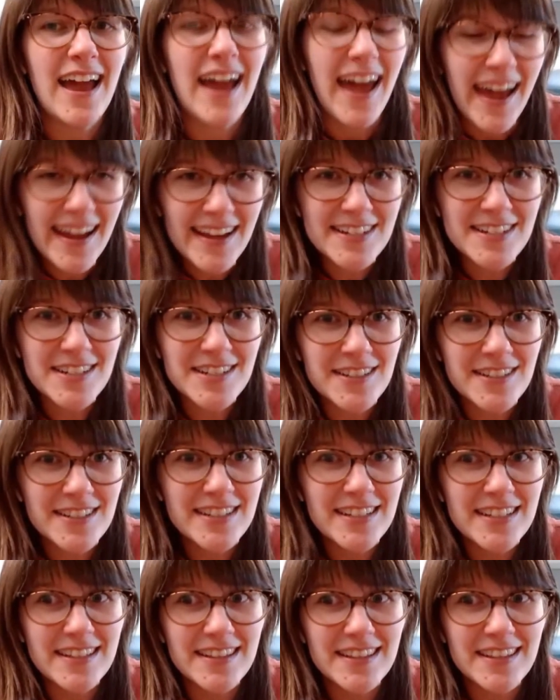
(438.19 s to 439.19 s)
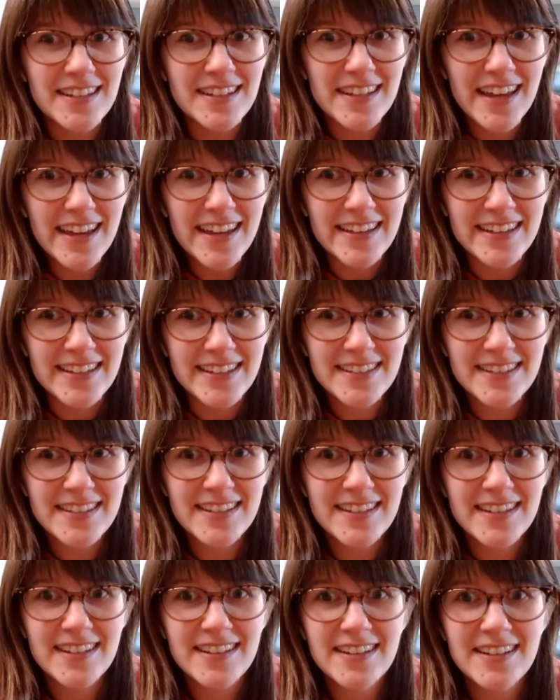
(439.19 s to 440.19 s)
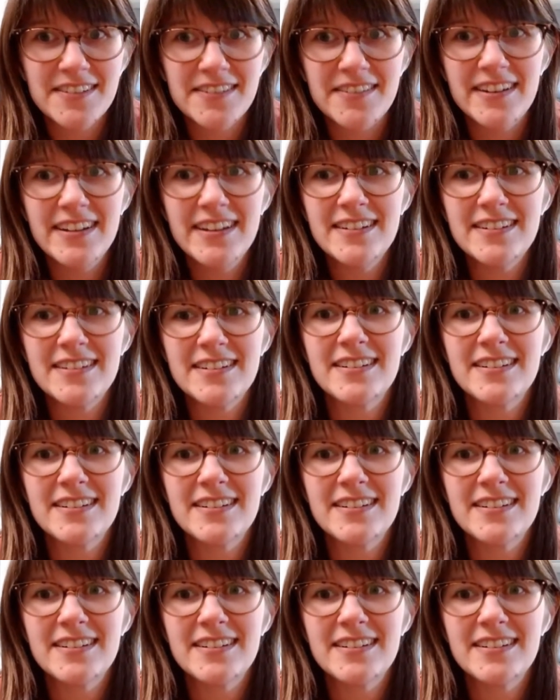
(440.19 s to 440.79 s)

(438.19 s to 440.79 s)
actually the case, right?